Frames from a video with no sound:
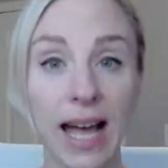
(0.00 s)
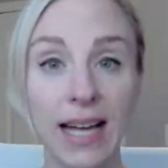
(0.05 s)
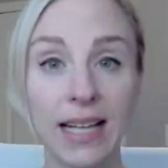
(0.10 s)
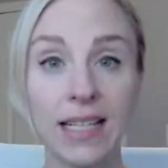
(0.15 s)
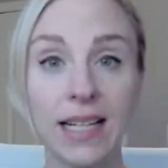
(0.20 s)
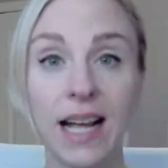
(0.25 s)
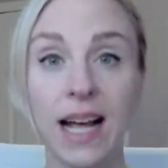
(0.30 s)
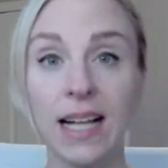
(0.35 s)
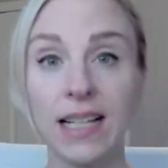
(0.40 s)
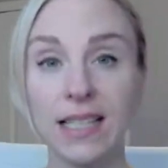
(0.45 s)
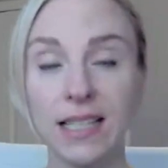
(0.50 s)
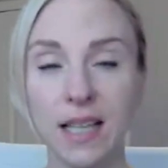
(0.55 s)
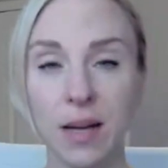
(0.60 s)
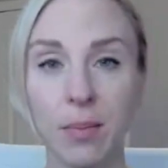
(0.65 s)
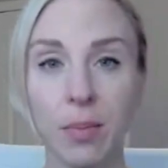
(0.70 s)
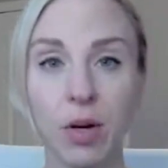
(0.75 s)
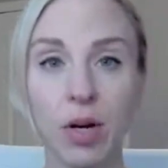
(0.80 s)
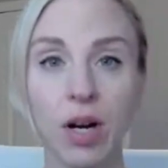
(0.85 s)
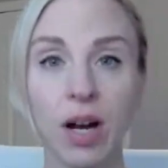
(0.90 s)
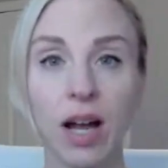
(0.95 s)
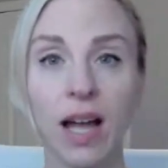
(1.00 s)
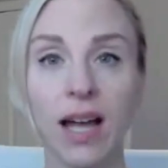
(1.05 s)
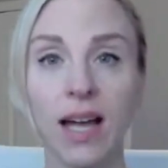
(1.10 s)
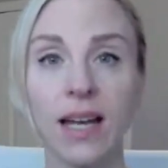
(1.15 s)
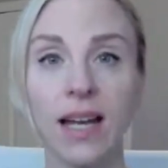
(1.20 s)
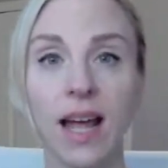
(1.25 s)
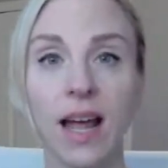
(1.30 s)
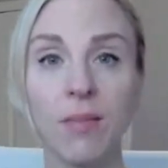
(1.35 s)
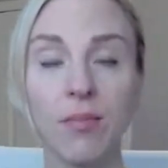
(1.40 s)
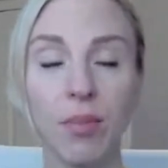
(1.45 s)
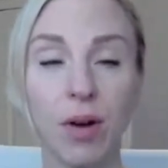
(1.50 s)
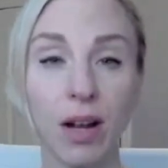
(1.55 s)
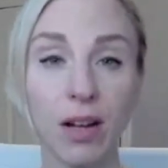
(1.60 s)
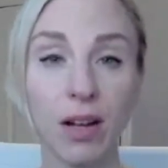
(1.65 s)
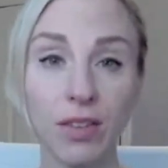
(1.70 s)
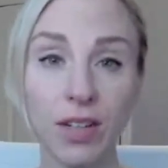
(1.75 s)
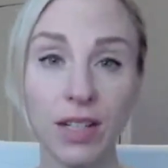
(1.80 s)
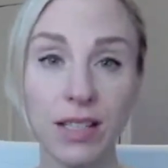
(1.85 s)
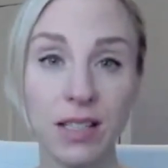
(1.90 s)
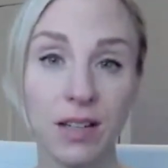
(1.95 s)
and at supper and at
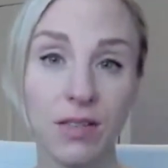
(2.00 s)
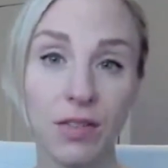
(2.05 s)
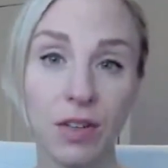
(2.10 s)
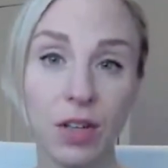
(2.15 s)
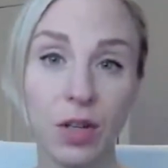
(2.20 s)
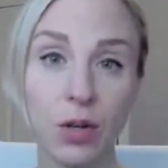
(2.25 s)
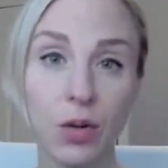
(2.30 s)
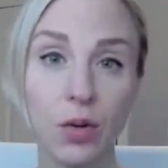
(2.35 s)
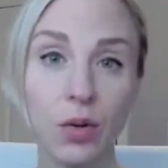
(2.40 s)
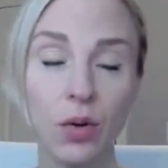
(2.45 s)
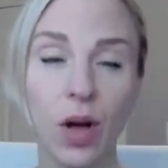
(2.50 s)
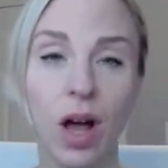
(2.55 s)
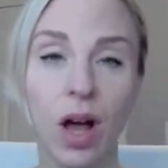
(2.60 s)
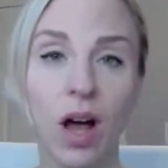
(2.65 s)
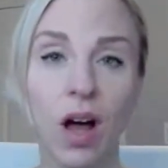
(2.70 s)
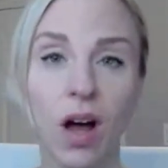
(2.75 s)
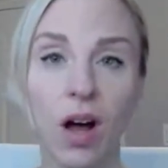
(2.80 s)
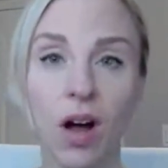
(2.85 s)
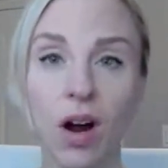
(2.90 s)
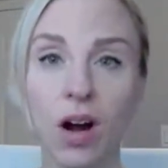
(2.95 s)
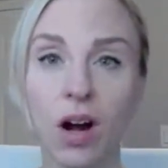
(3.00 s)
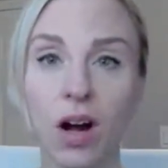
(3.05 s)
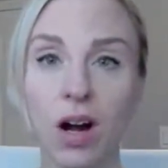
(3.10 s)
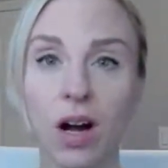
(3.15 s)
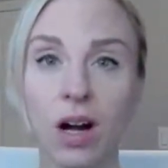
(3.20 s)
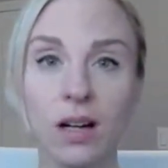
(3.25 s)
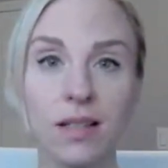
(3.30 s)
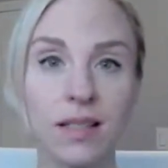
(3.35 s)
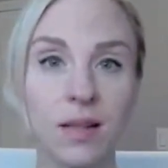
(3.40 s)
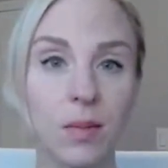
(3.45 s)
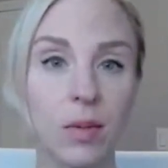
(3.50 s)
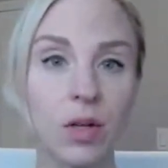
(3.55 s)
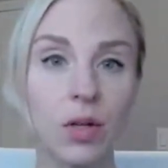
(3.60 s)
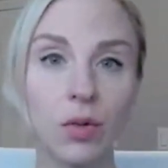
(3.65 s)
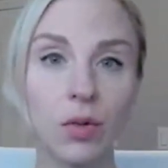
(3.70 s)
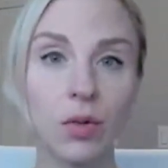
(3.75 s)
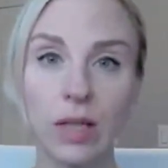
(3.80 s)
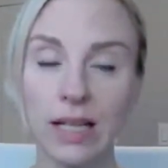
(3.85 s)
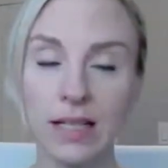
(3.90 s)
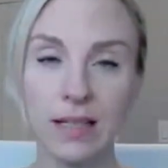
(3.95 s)
breakfast. If you are someone
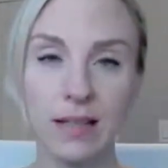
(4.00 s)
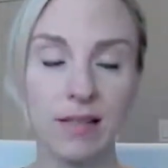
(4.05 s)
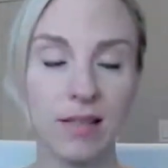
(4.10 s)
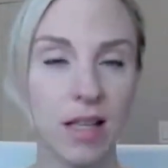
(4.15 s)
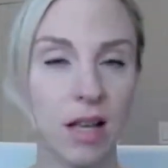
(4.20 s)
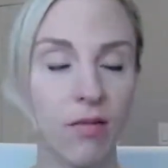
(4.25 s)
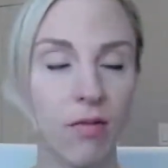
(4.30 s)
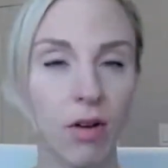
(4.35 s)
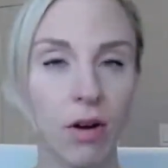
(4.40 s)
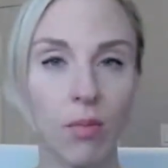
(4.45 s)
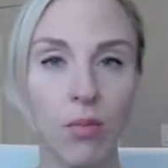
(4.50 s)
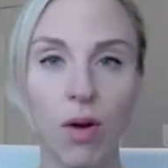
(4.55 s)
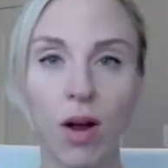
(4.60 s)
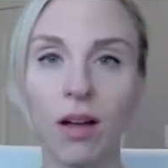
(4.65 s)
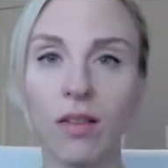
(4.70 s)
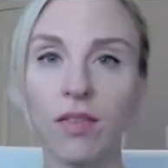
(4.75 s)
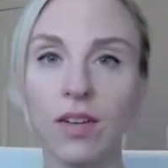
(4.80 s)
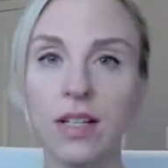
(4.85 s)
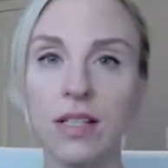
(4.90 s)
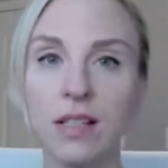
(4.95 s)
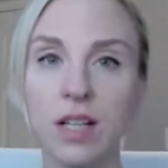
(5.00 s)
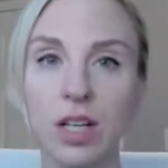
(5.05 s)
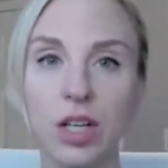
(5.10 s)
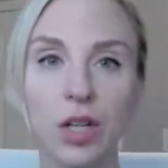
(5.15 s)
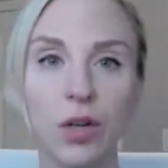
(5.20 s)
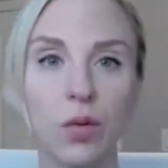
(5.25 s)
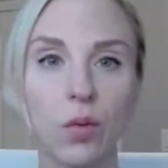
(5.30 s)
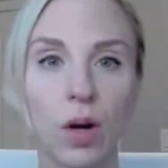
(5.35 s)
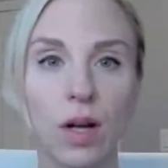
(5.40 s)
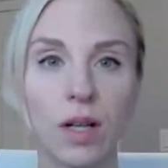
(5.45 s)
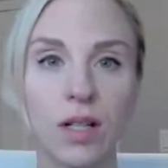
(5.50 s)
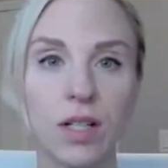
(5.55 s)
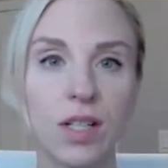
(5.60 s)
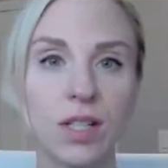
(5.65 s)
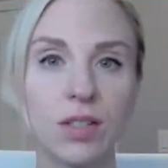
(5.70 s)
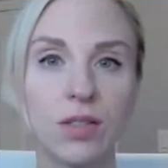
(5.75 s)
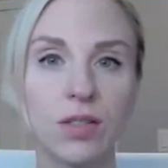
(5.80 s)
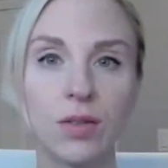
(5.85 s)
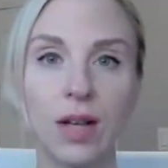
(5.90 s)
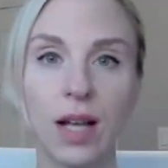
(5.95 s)
who likes a savory breakfast and you want
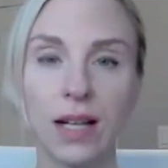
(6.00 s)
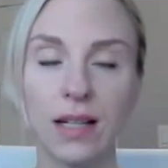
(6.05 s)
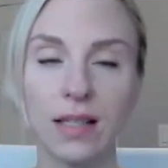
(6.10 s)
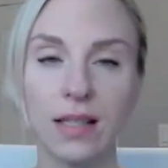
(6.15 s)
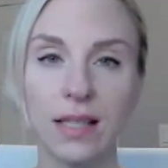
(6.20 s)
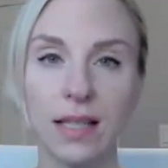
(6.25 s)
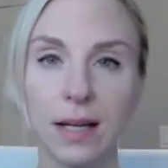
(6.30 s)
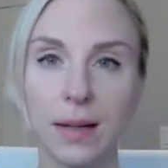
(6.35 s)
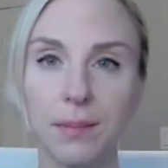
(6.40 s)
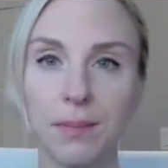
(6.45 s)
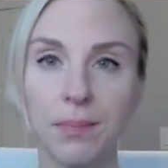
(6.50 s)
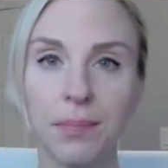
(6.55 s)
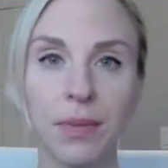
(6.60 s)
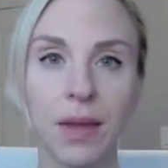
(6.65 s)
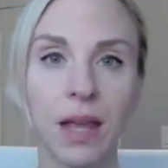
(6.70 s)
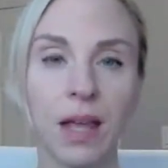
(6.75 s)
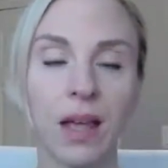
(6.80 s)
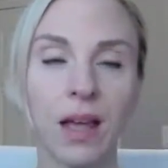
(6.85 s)
to get some